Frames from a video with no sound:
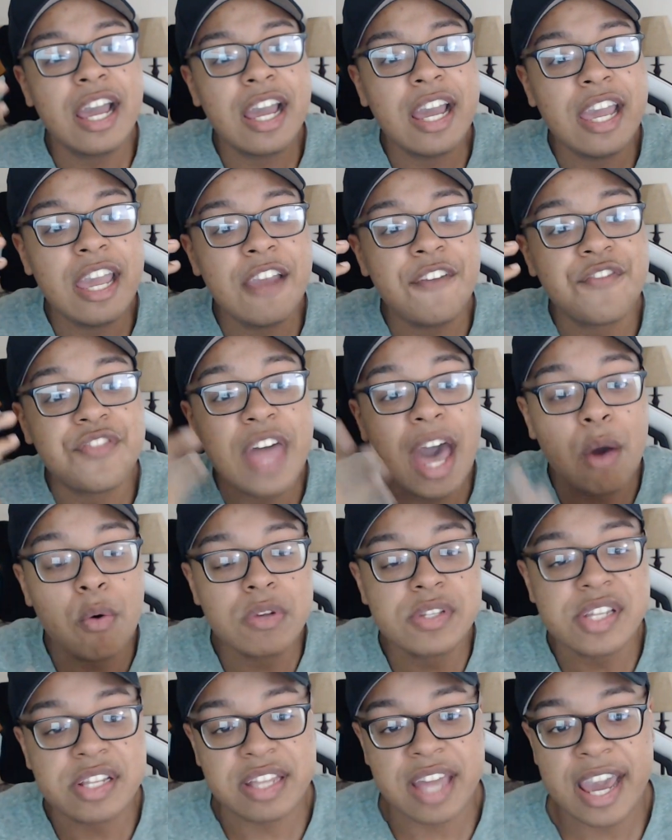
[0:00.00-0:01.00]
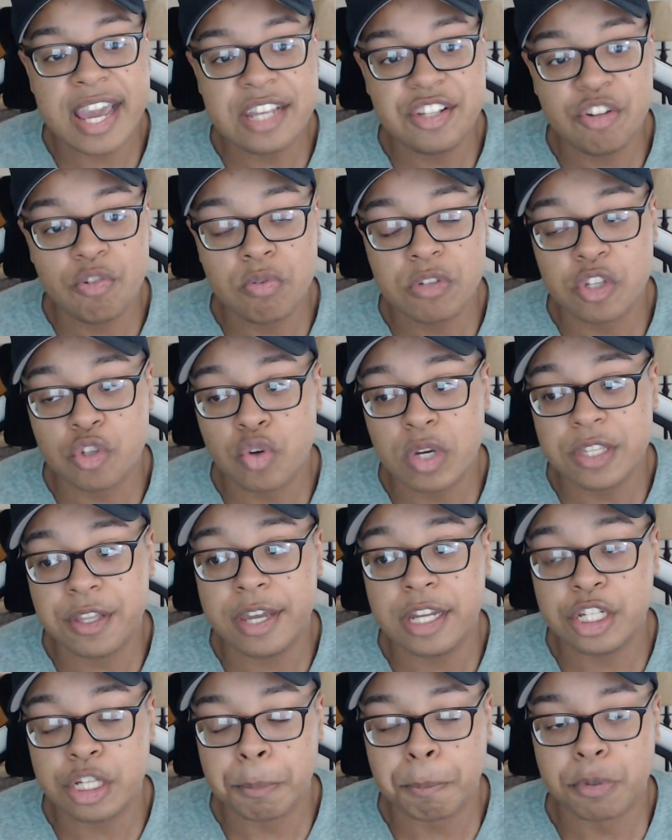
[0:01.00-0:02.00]
if that was the case, he wasn't trying to,
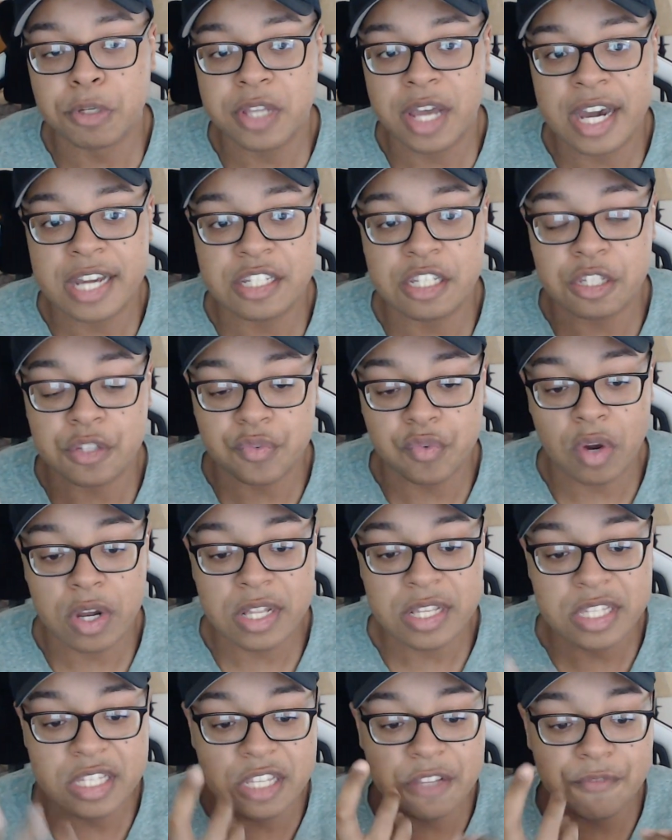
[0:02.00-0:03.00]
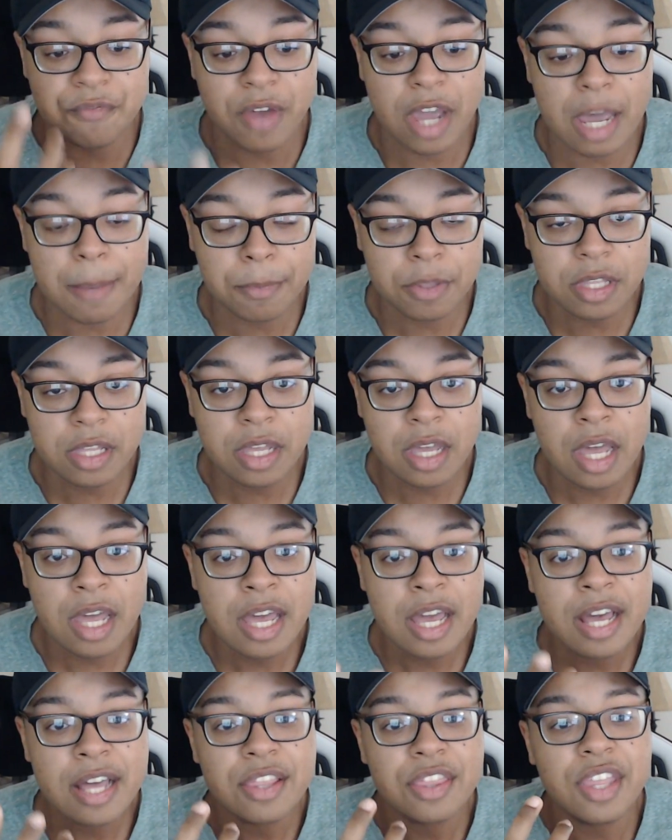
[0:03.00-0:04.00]
like, jeopardize his friends and family,
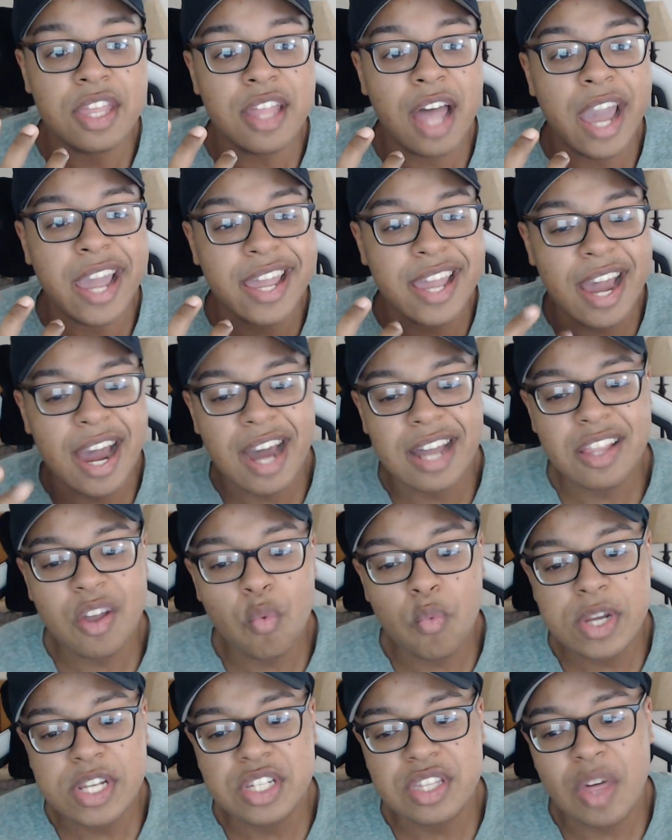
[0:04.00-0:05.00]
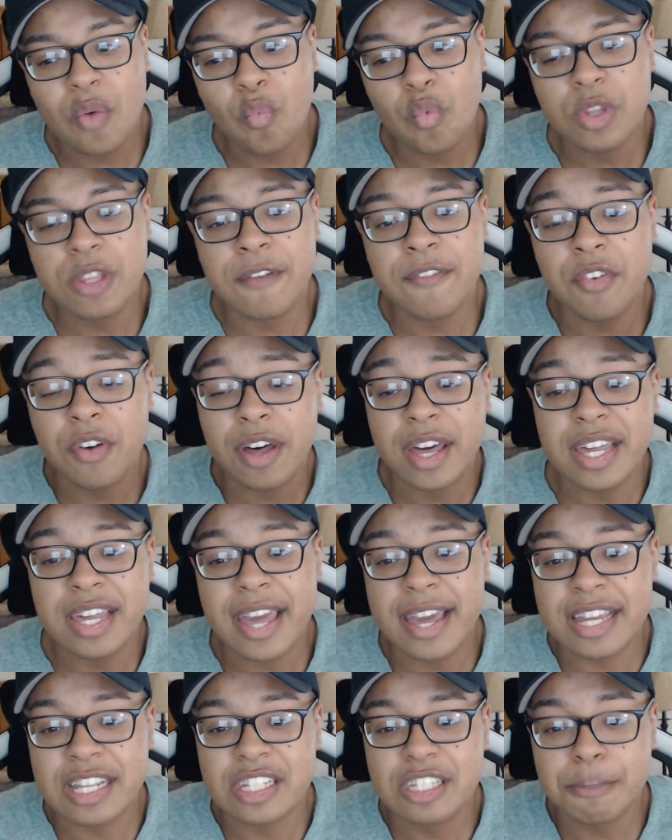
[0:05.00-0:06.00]
then I kind of wish they would have, like,
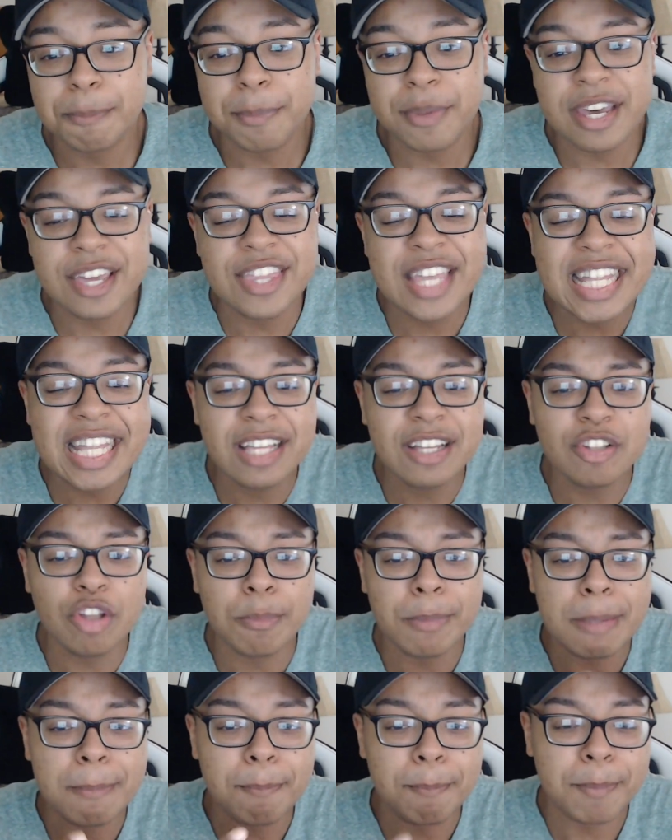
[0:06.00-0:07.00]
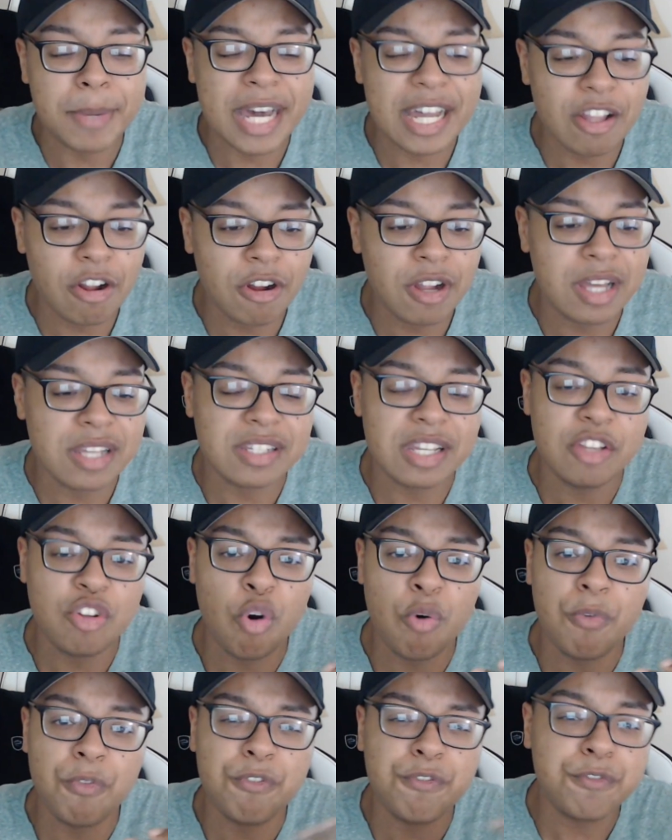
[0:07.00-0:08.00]
explained that a little bit better, because they
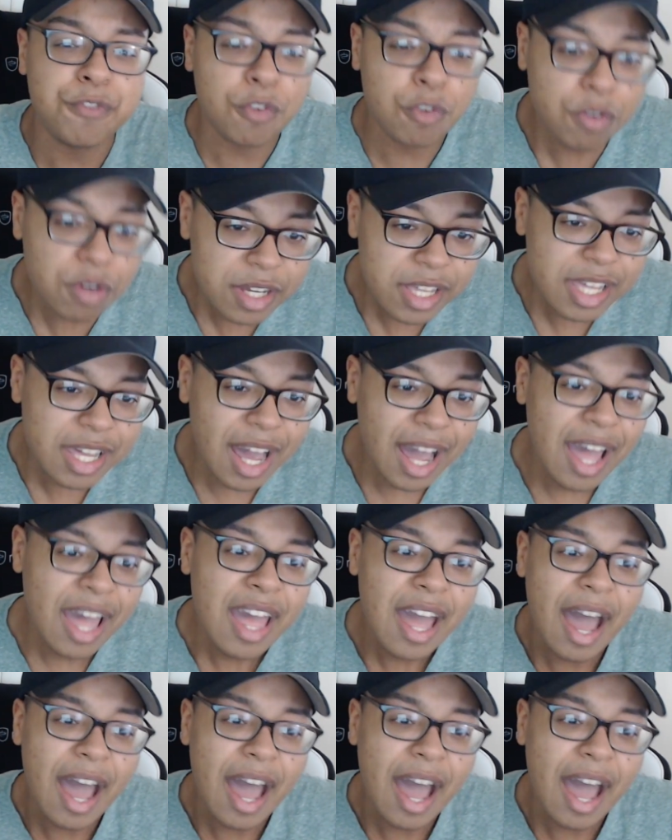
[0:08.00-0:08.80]
don't fully.